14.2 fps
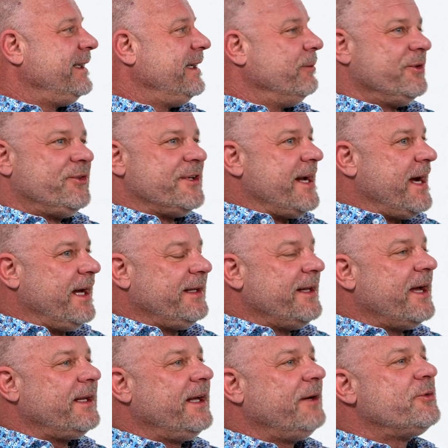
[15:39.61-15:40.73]
It was
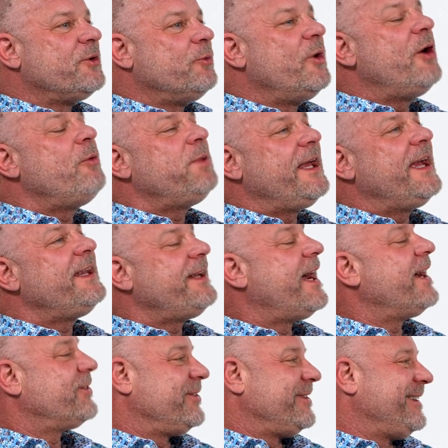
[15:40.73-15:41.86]
it was a well-planned
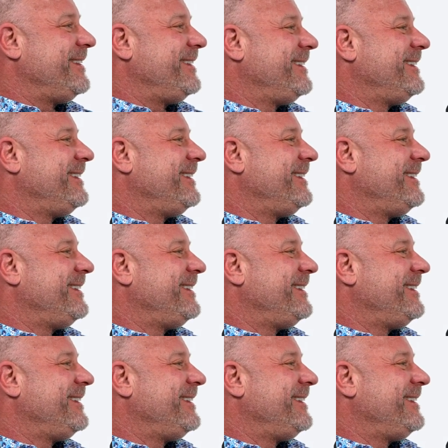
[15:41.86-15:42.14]
accident.